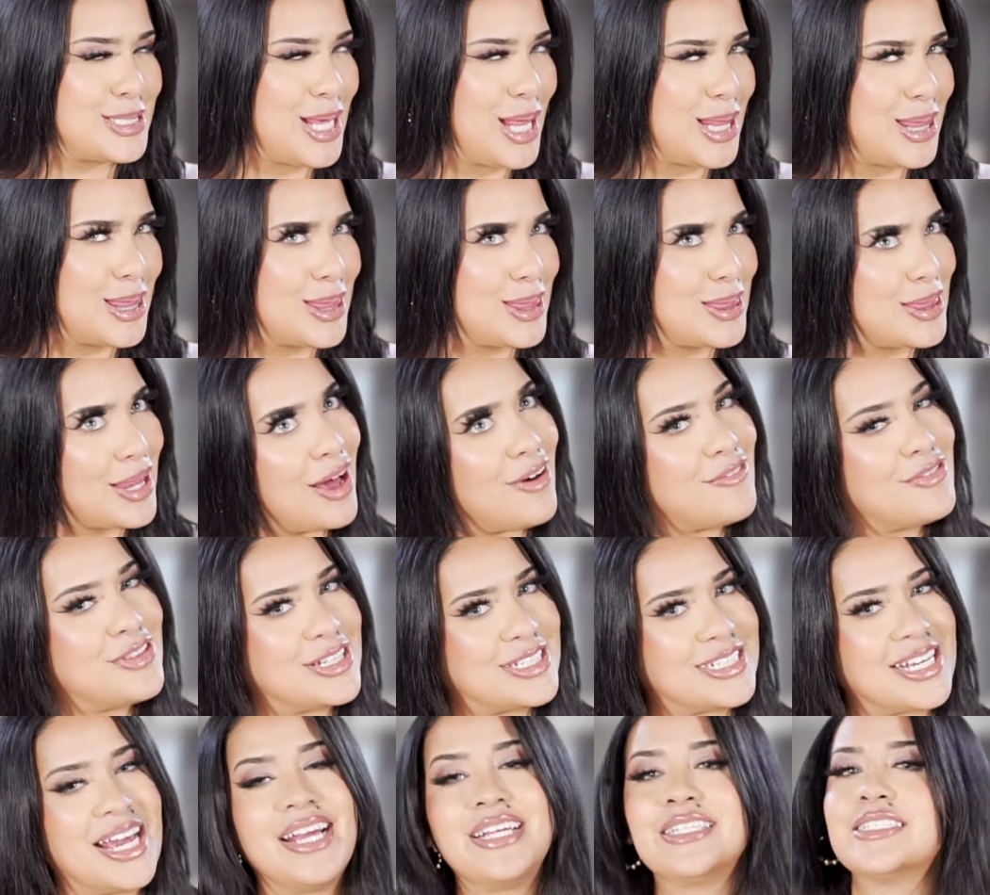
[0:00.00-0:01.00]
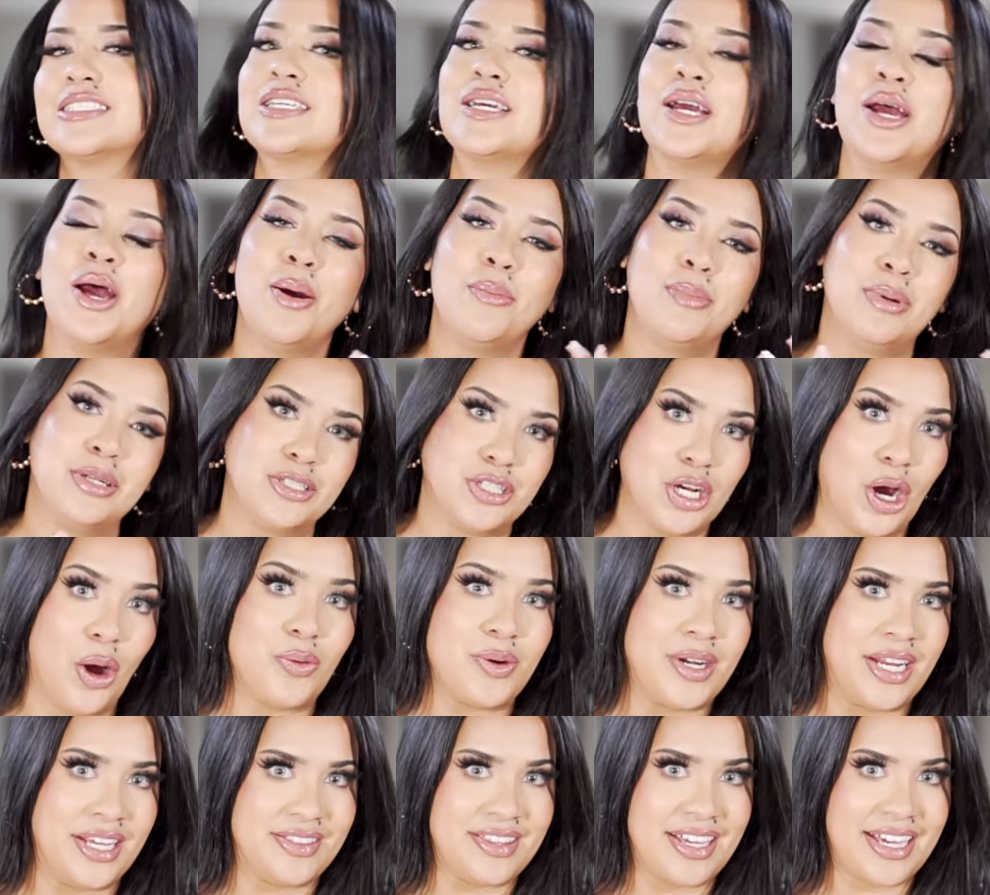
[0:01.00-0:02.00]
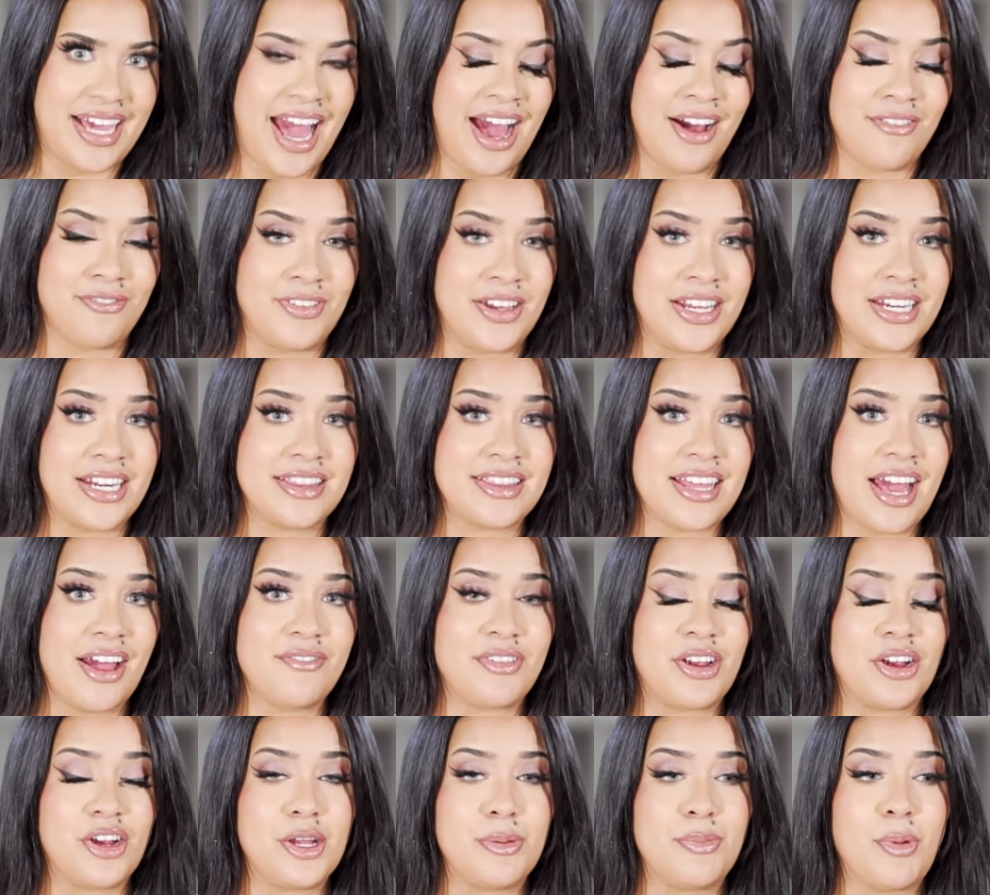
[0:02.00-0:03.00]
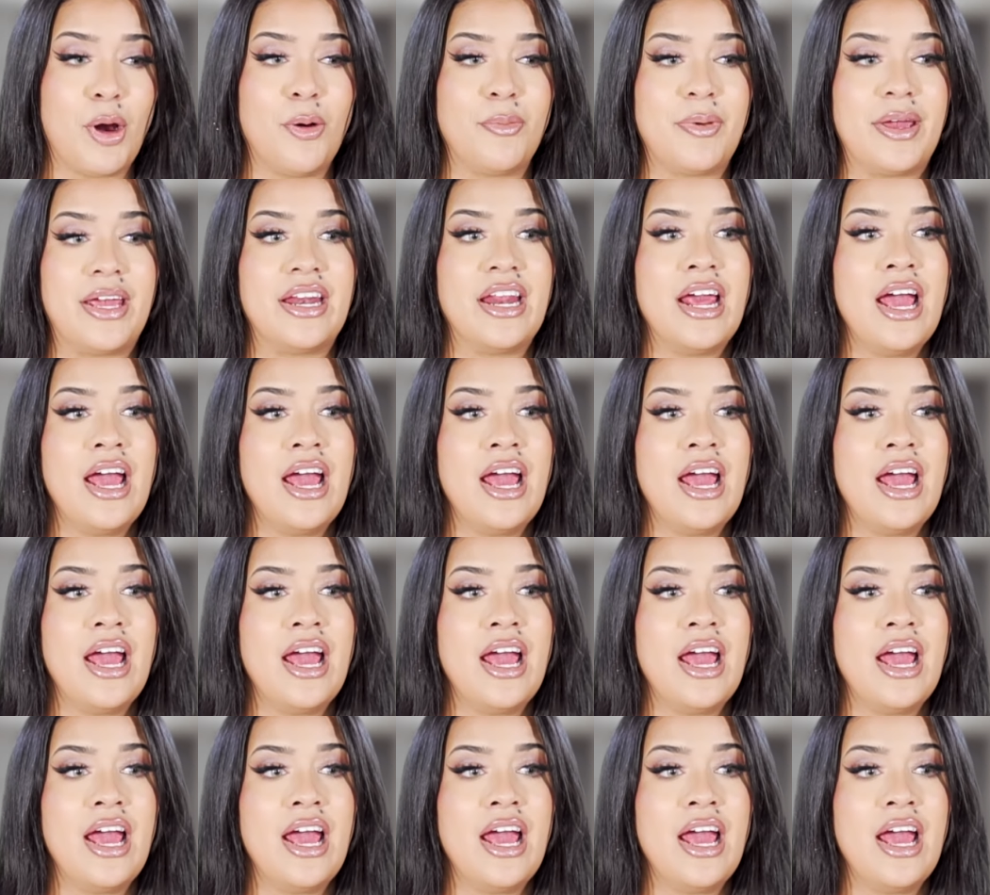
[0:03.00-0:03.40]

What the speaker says: that love the taste but don't need the caffeine at that very moment.